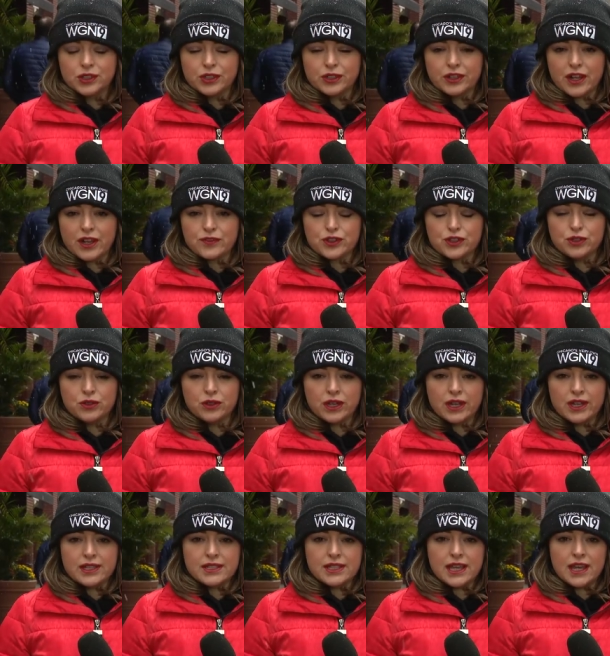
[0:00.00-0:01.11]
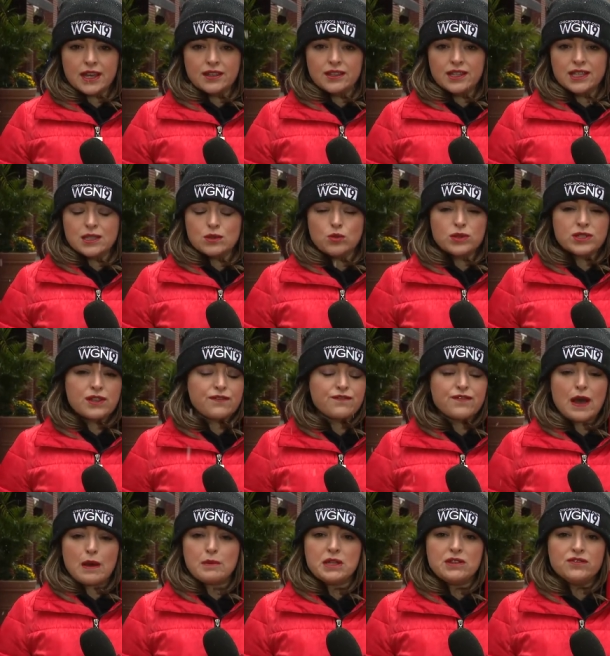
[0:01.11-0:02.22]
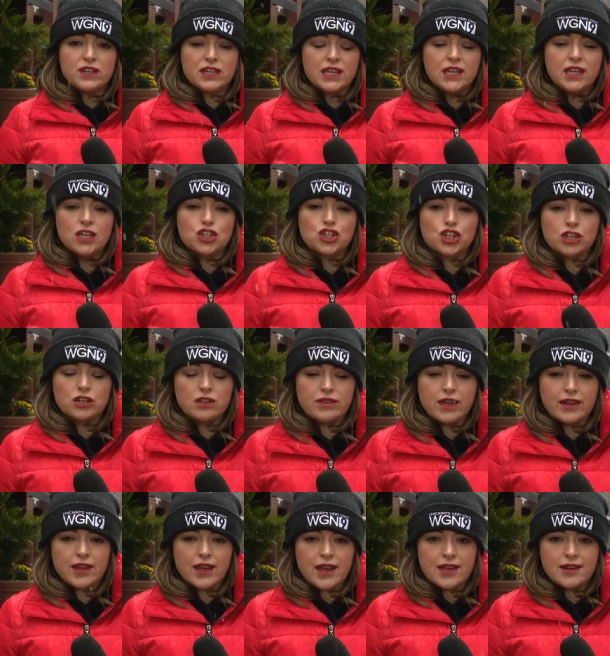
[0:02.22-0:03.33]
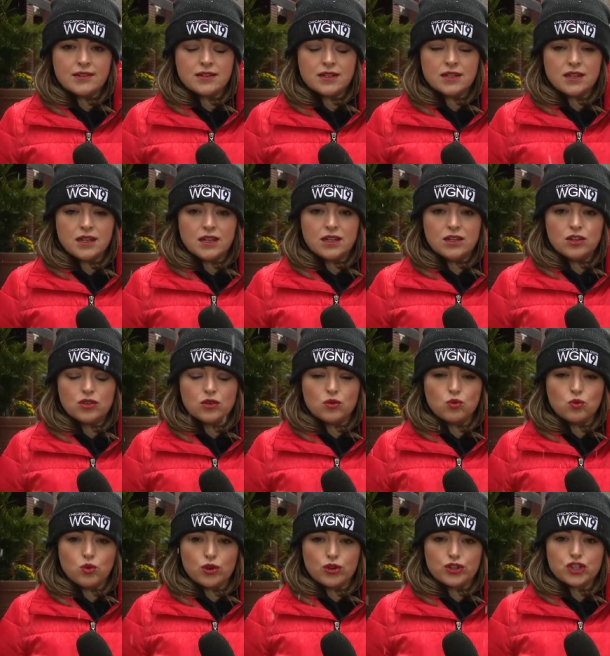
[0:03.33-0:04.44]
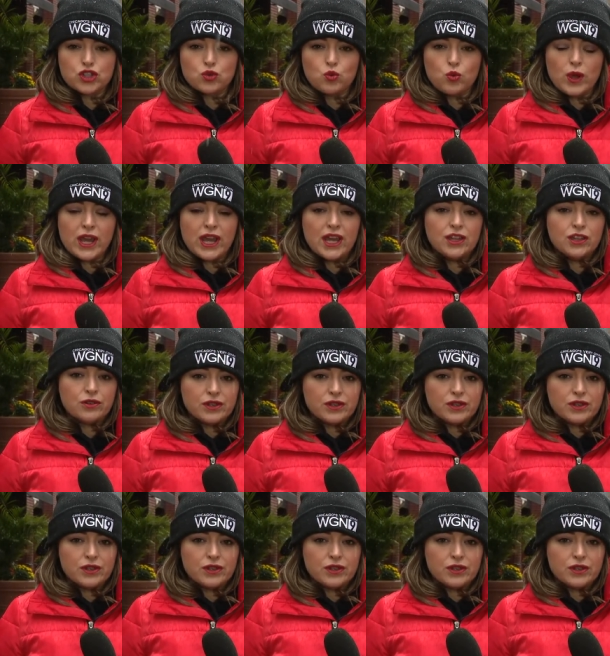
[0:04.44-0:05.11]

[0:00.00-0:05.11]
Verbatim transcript: Good afternoon, guys. Yeah, this was a family vacation that ended in the worst way.